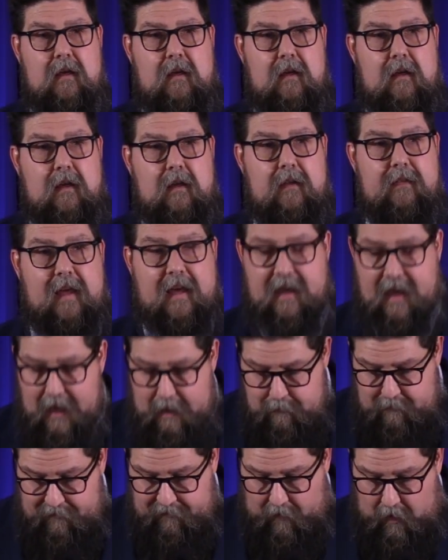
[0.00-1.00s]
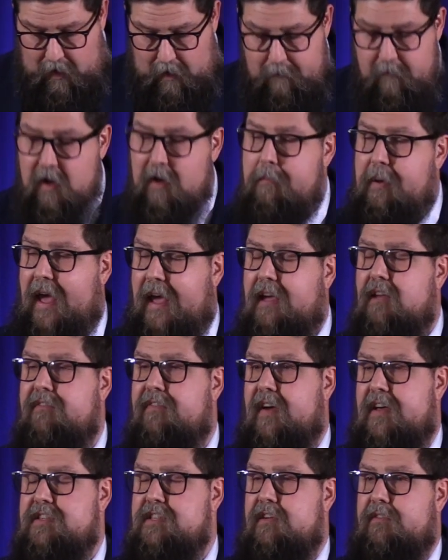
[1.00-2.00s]
They came from a pagan
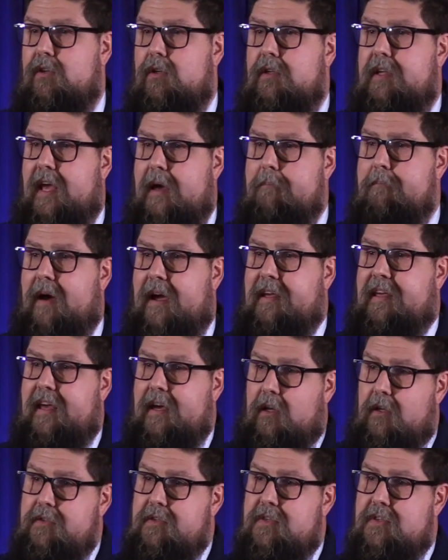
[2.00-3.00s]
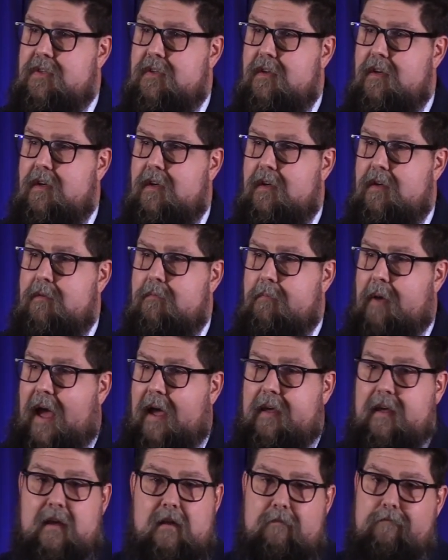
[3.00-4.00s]
festival kept by Celts back
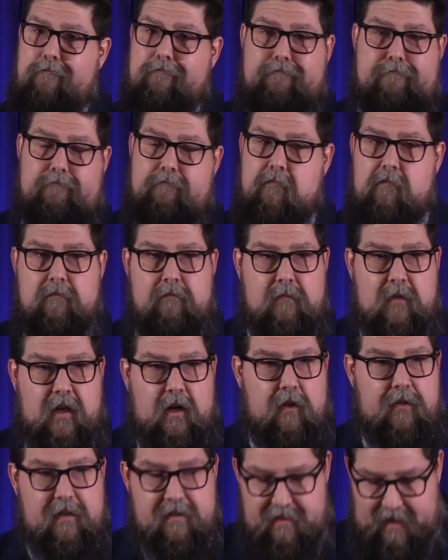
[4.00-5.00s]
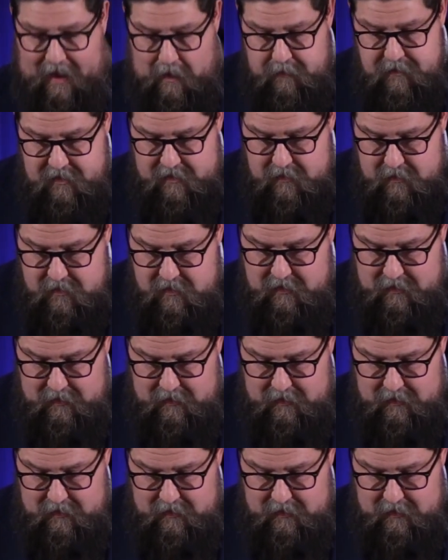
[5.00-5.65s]
in, the thousands